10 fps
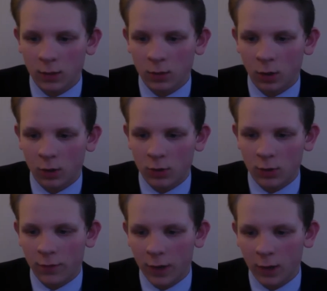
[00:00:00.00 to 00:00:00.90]
are
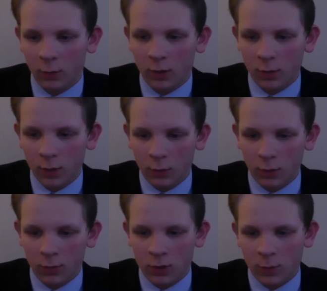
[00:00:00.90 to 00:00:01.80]
treated fairly and
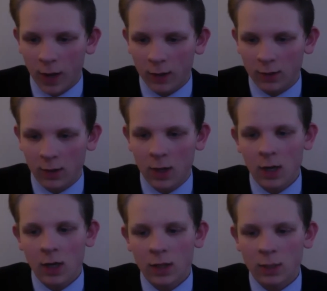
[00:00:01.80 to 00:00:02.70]
with respect.
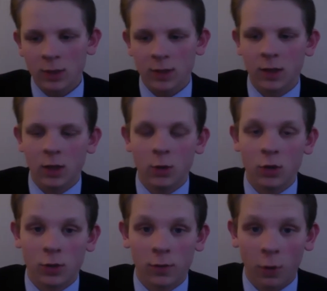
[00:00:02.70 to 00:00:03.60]
This means that the U.S.
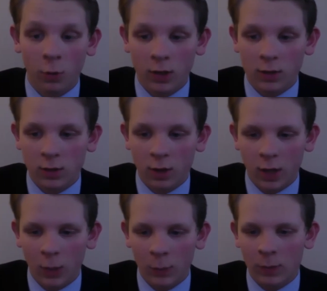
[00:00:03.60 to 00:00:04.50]
should focus on
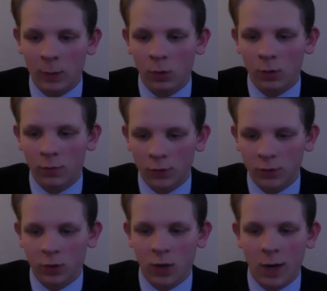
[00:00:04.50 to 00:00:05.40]
helping people involved
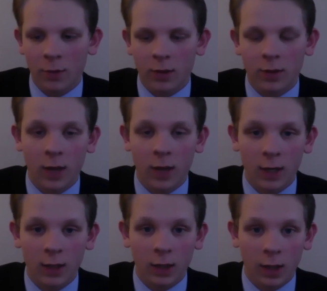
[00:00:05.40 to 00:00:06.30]
in the crime rather than
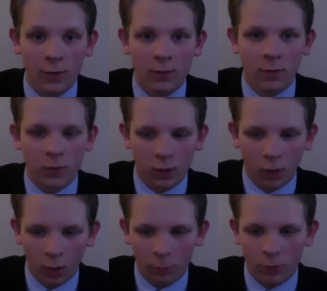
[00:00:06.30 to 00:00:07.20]
ending the life of the
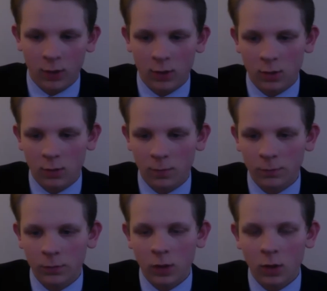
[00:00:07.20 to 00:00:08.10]
culprit.
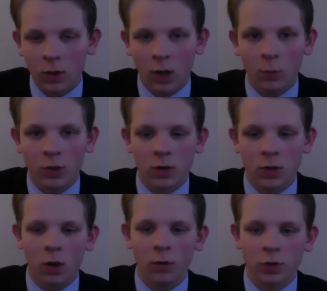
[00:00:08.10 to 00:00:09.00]
We should
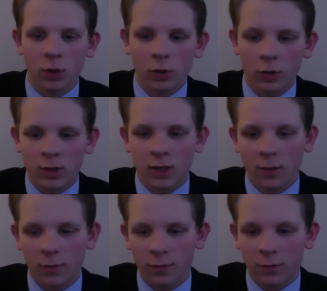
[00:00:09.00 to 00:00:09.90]
also learn to
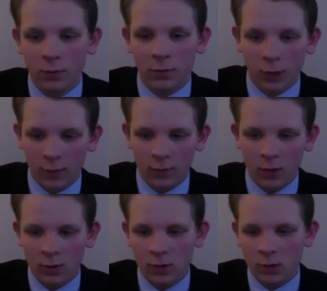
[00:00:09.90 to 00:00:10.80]
give
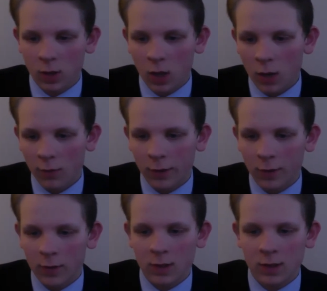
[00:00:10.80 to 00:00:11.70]
forgiveness.
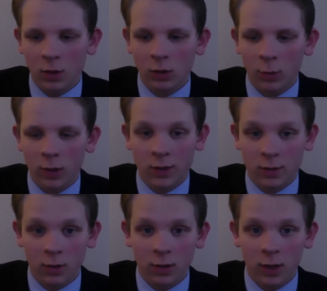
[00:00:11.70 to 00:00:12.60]
Forgiveness is the only way to
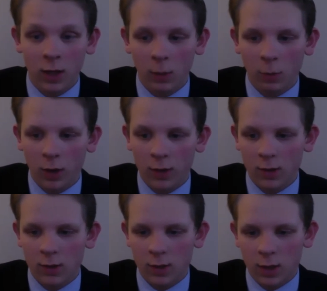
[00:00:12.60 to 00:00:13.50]
start the healing
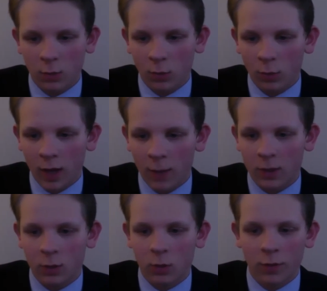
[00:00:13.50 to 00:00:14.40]
process, and it won't
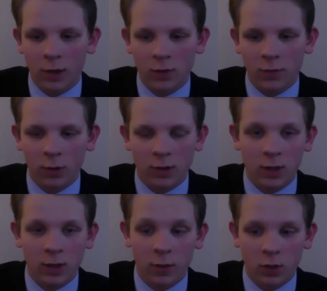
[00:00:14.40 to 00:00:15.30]
happen in a revenge-focused
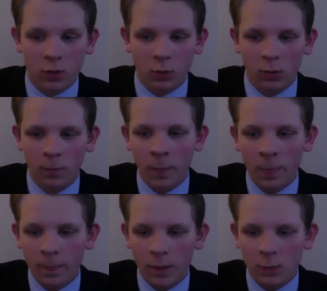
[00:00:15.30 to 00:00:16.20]
individual.
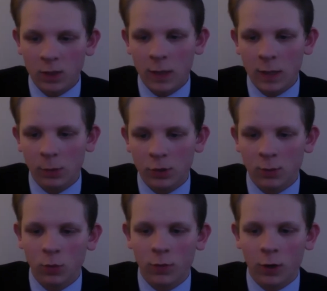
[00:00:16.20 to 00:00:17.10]
This means people should
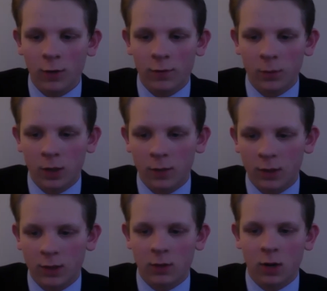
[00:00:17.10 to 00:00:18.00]
move on from the
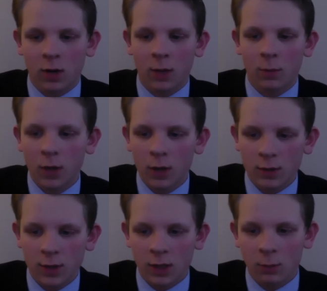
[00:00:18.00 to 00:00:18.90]
convicted crime
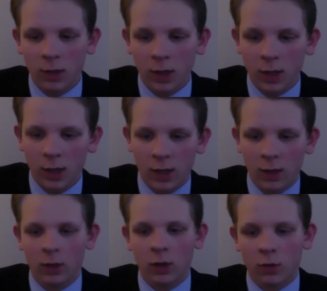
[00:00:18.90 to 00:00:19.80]
so they can begin to
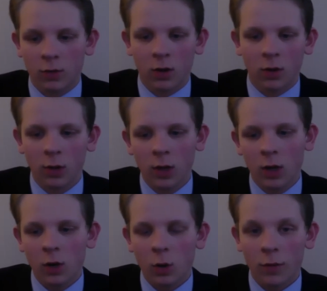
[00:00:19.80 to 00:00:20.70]
heal and grow.
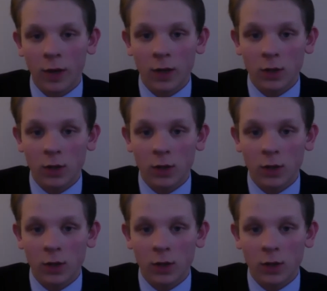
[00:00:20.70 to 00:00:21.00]
Revenge